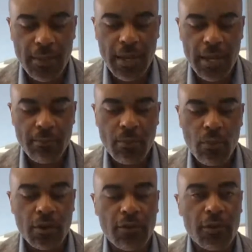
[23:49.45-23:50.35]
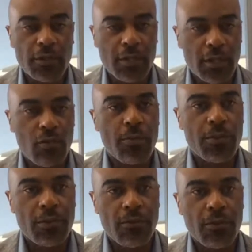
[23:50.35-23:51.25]
and board diversity and
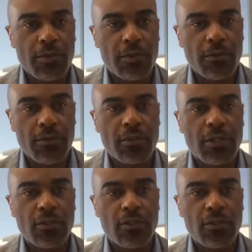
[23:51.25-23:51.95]
corporate diversity.